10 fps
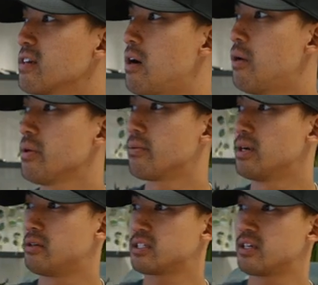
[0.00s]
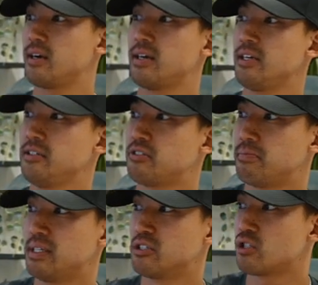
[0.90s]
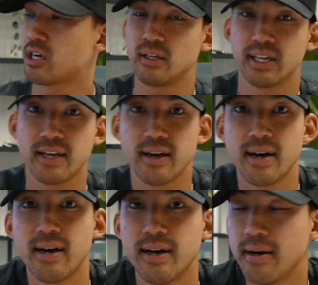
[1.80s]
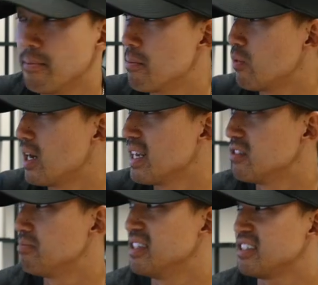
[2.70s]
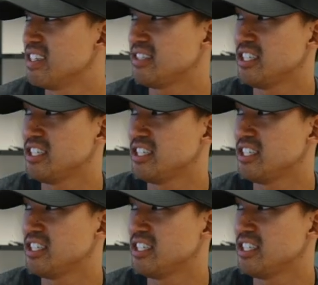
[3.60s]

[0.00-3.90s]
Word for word: call with a realtor who's been struggling um, running his business.